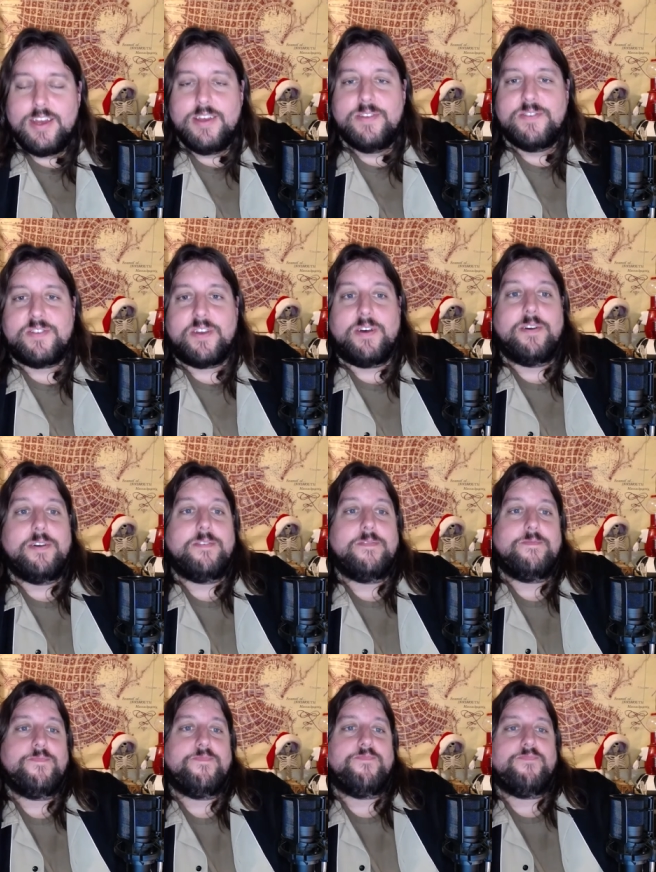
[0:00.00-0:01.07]
So...
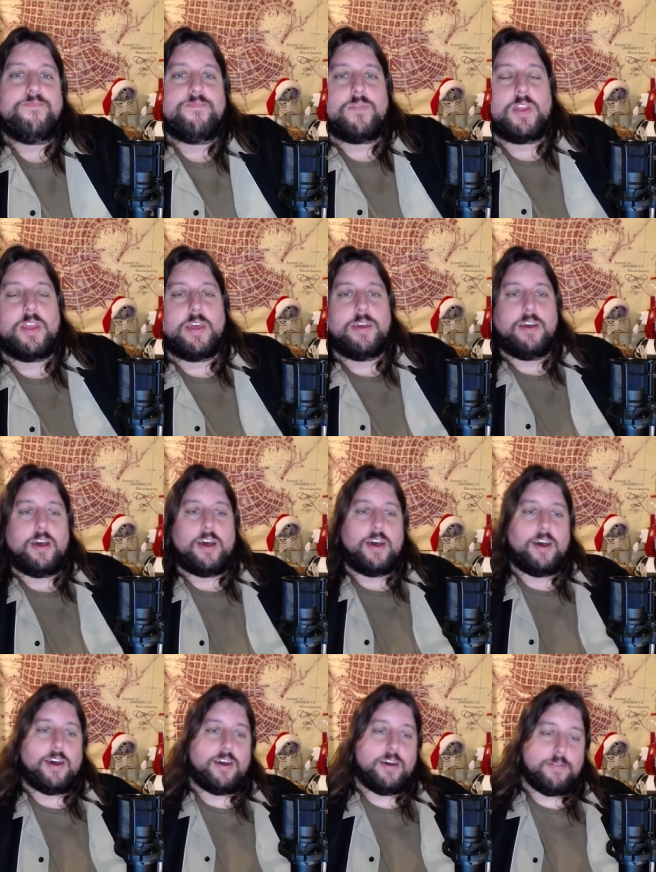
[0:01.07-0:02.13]

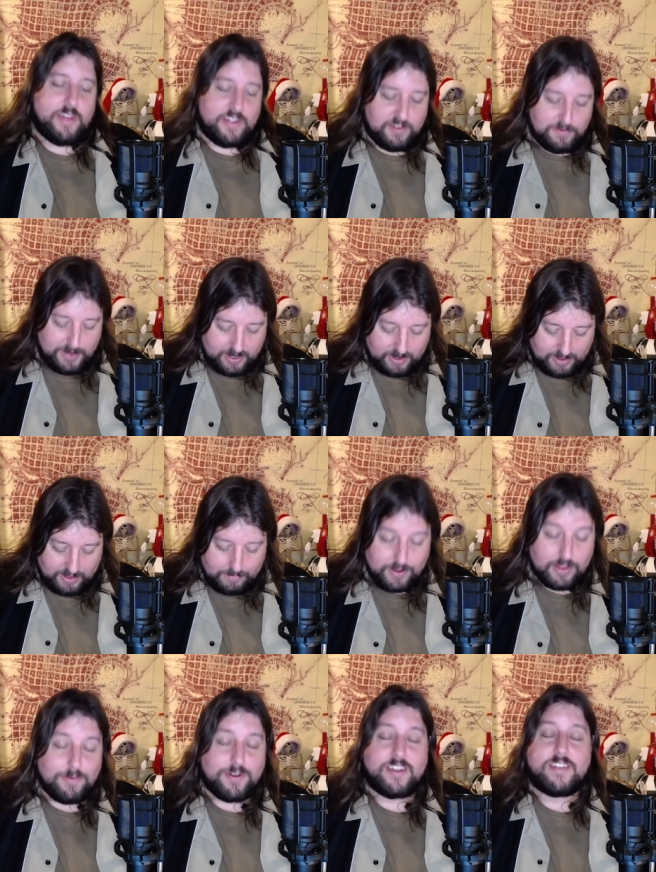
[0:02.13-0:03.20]
Uh, that's about all I
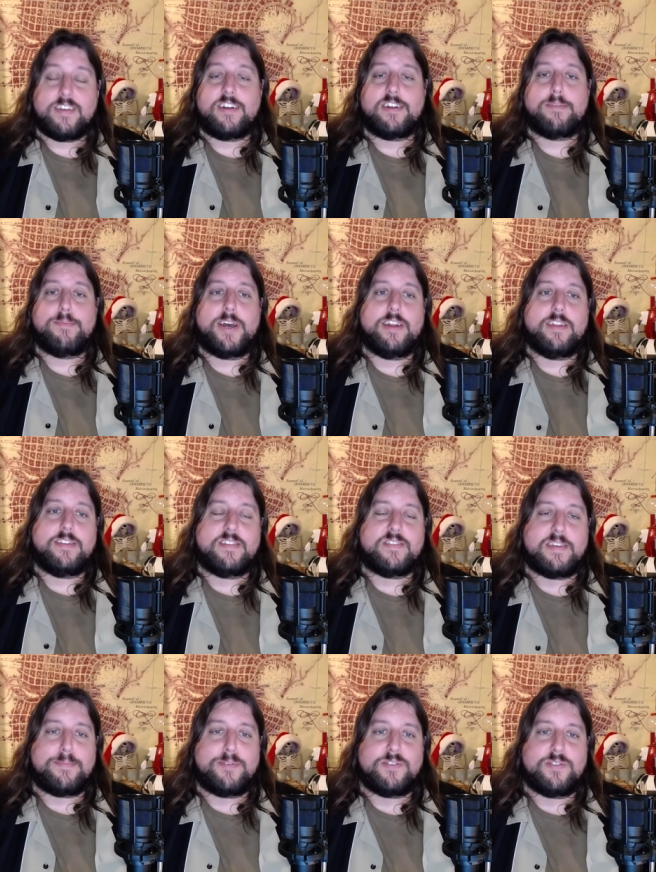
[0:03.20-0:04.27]
really want to talk about at
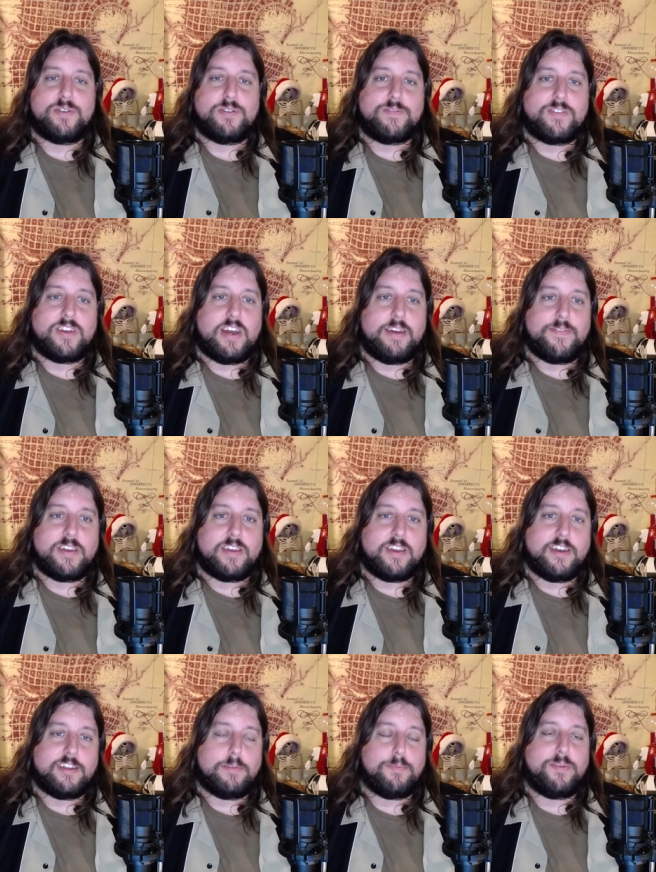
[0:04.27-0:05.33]
this episode of Coffee and
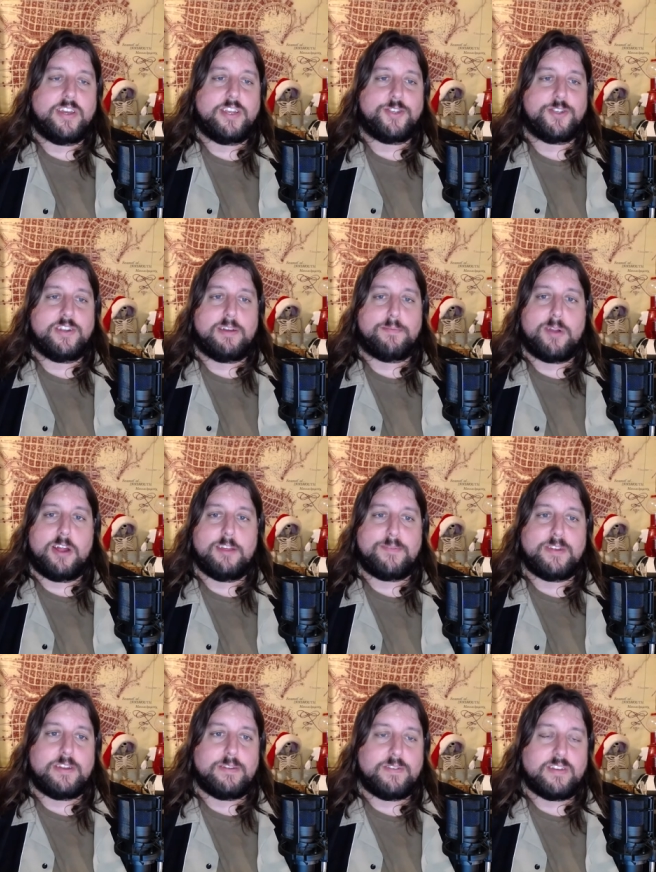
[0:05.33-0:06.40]
Contemplation. I'll probably
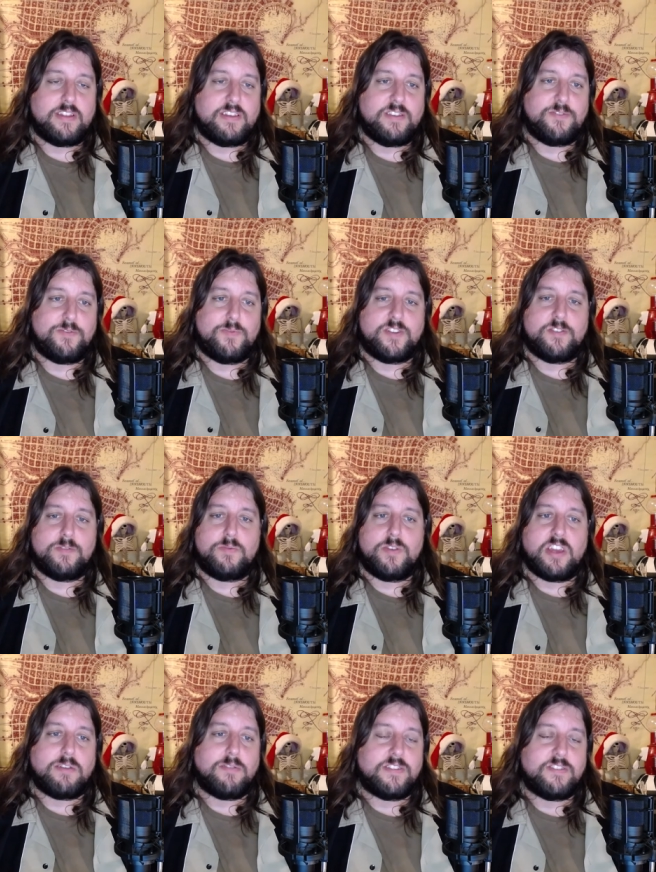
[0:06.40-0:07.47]
be doing these once a
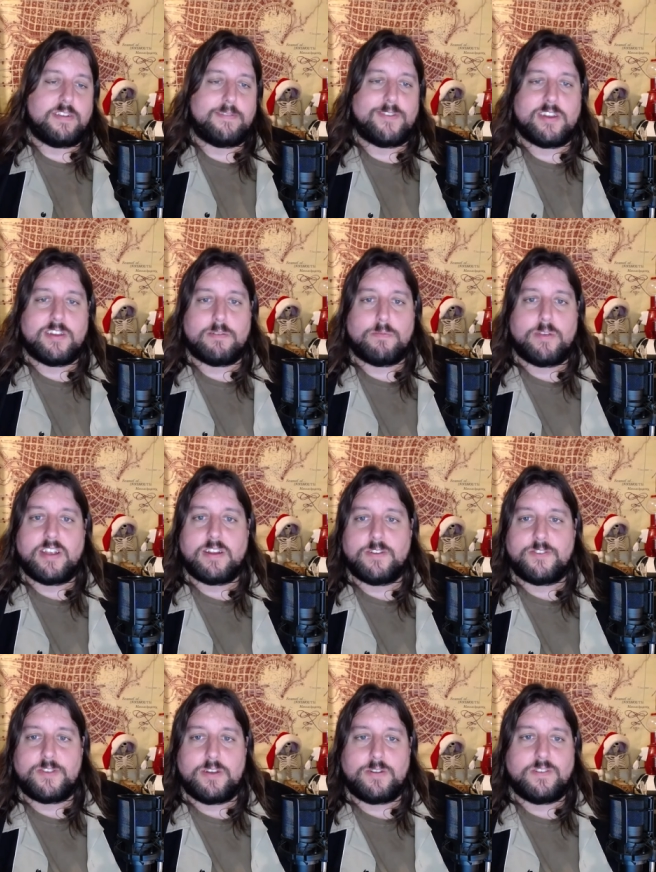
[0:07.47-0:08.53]
week, once every other week
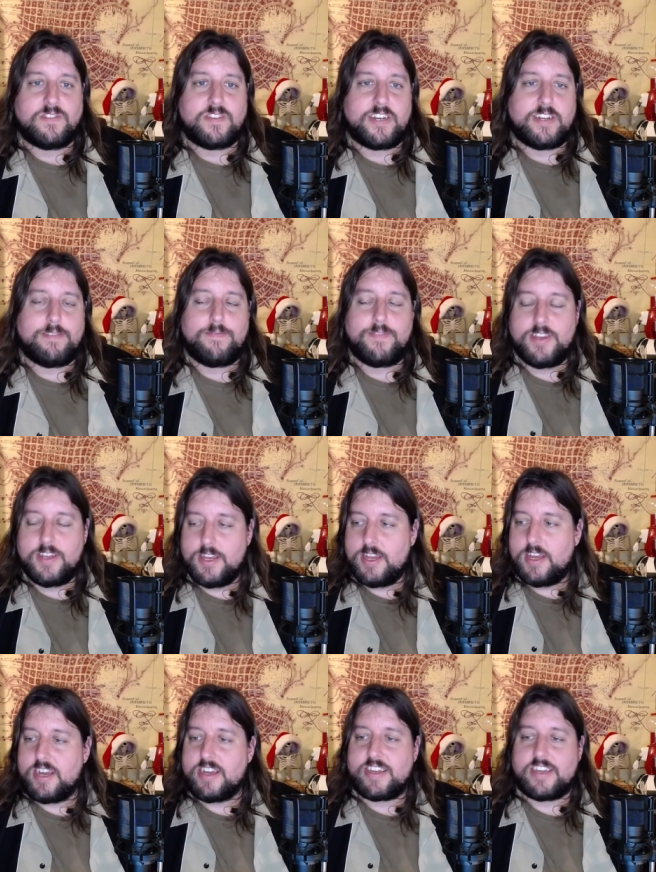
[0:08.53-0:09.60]
or so, just kind of,
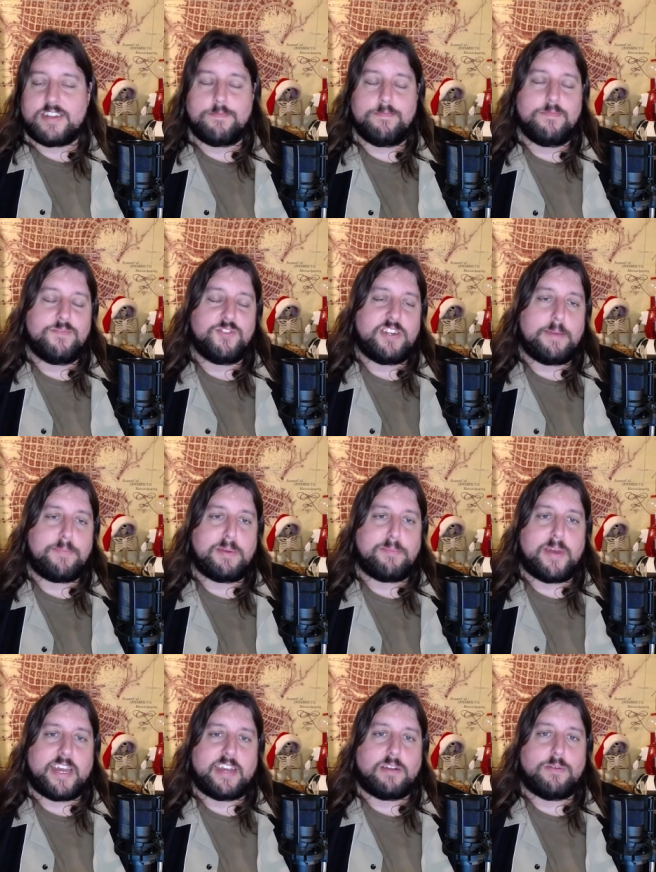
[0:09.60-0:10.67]
again, stepping
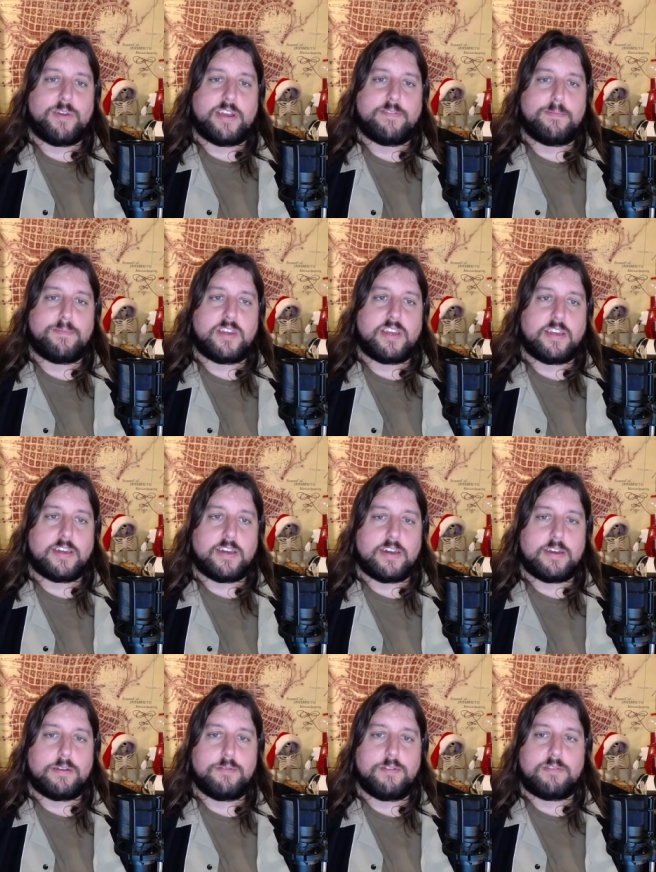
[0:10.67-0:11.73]
back away from the,
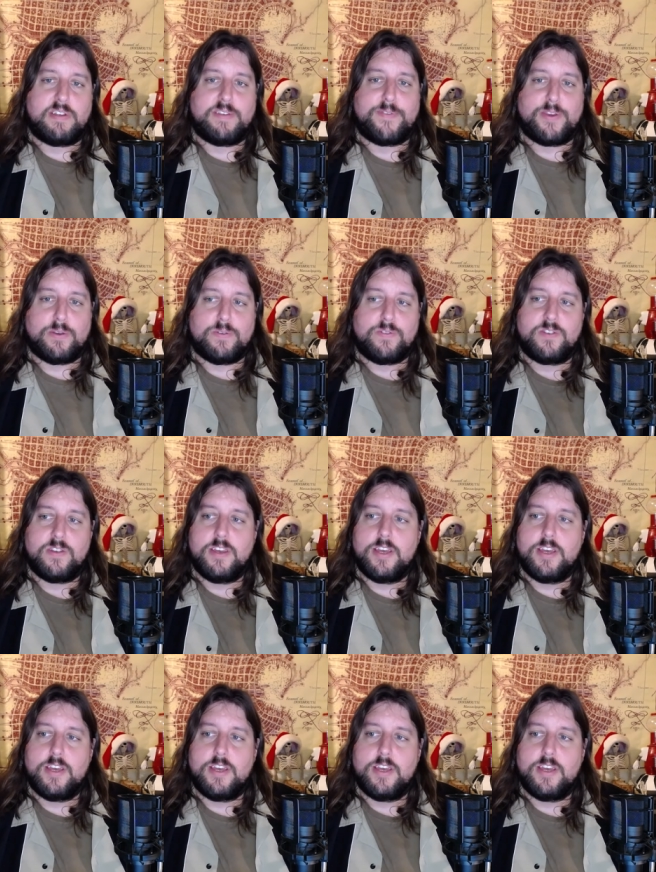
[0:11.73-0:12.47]
uh, the reviews.